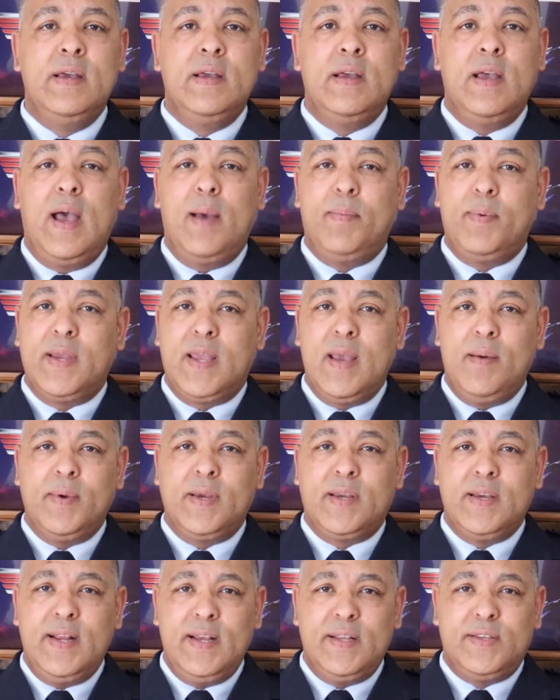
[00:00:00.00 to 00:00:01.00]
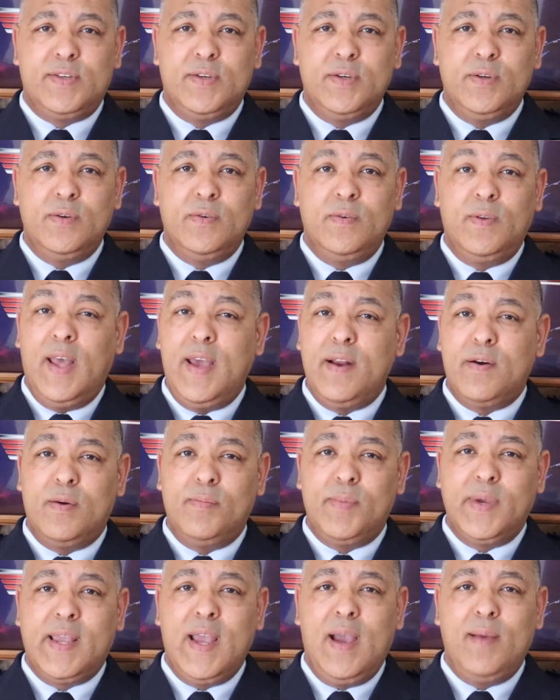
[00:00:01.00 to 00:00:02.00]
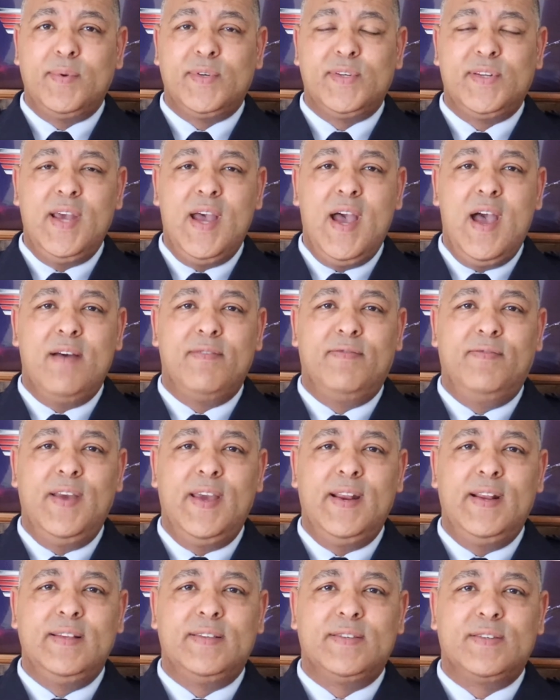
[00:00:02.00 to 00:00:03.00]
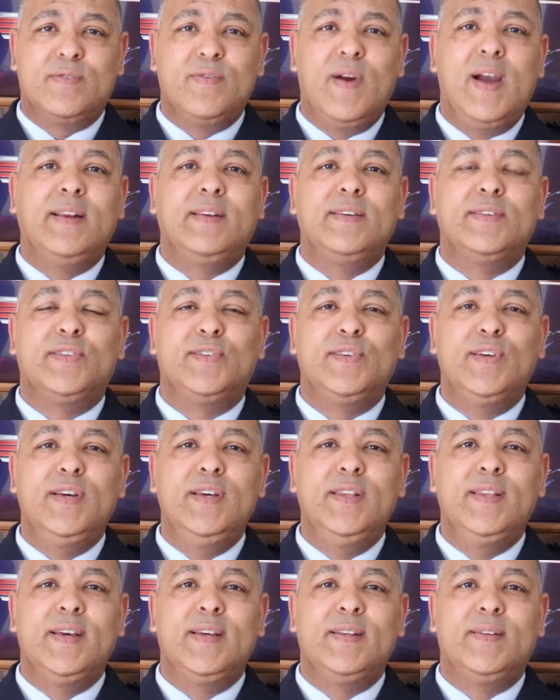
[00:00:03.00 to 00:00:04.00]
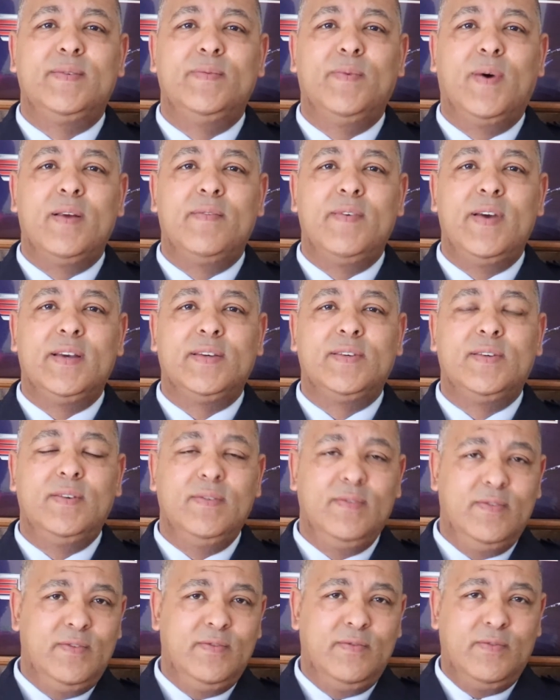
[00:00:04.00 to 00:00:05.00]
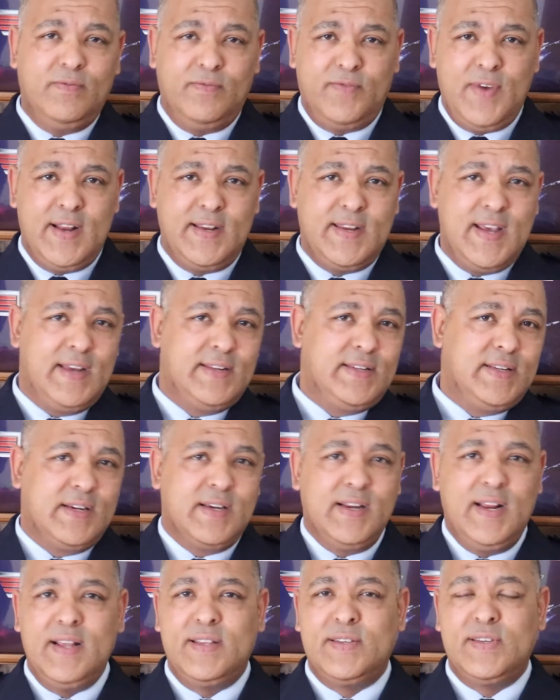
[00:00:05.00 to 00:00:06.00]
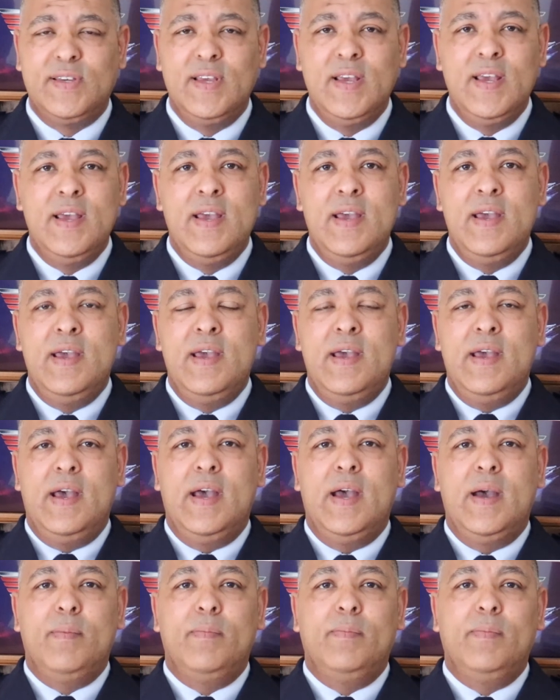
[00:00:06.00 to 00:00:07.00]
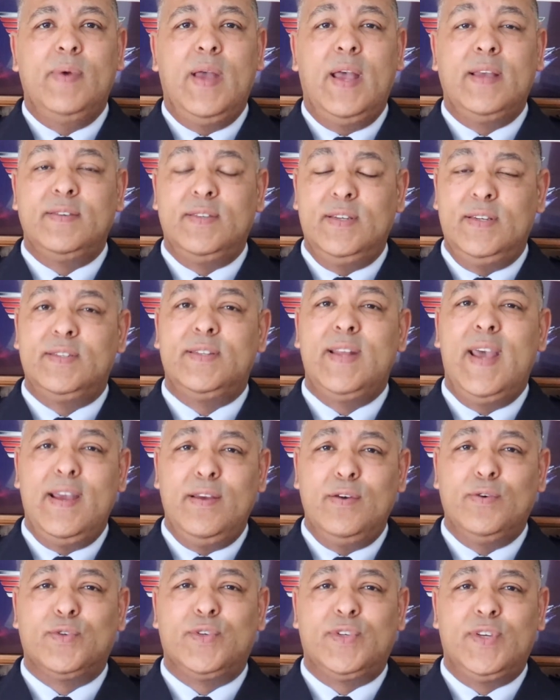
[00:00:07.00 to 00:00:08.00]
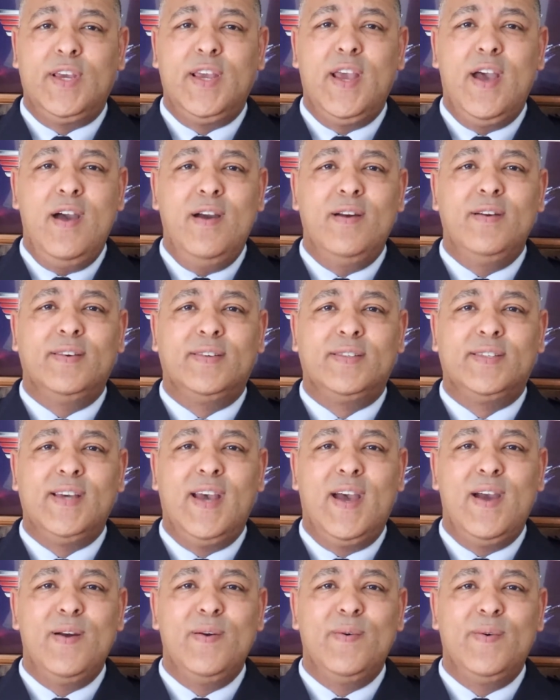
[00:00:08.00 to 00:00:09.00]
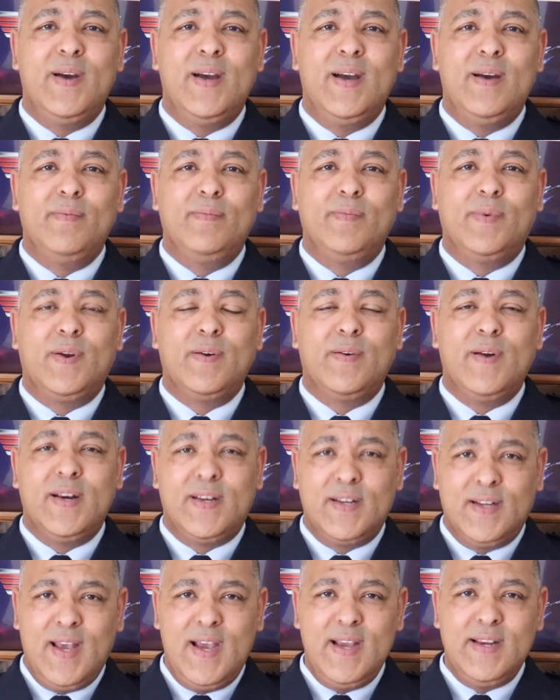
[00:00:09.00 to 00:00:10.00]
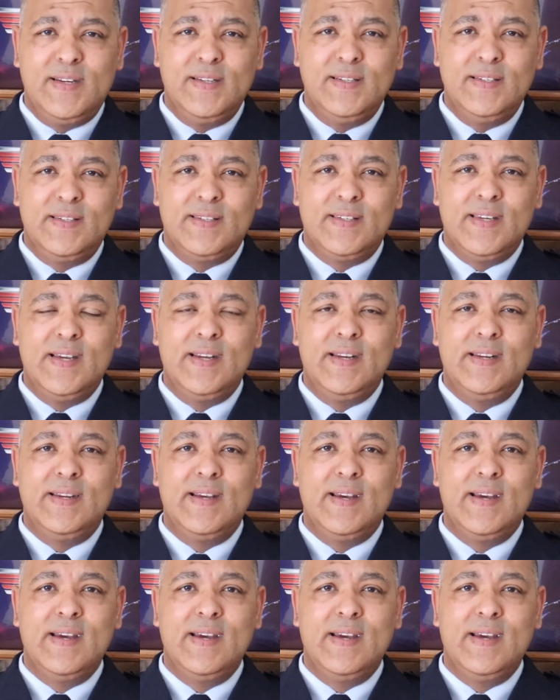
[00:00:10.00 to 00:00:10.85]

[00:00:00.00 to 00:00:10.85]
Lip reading: up-and-coming cadets who later on became staff, and it's great to see that one of our fantastic cadets is now your CO. So congratulations, and